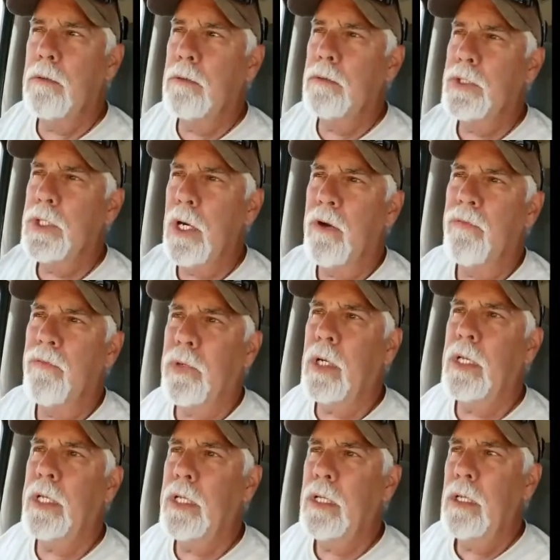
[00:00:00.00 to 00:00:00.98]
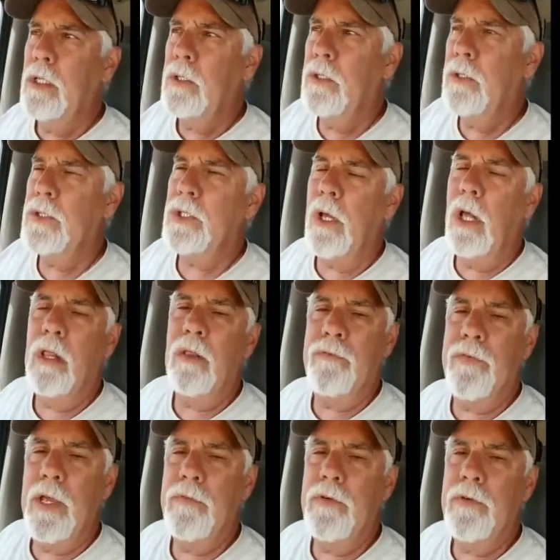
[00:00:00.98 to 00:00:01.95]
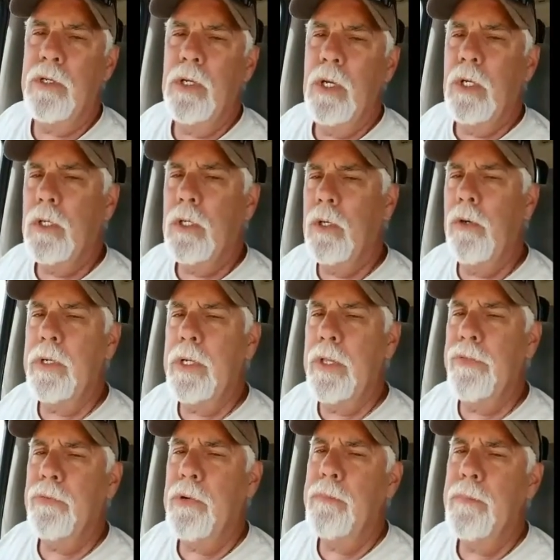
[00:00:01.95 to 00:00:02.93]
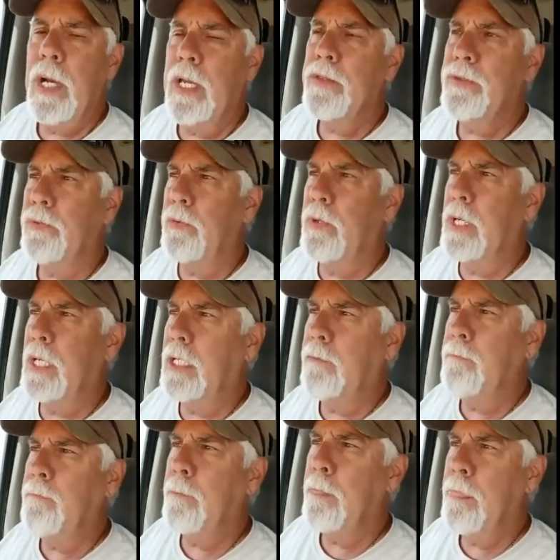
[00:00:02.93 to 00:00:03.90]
Sheriff Worley, do us all a favor. Go in a 3x3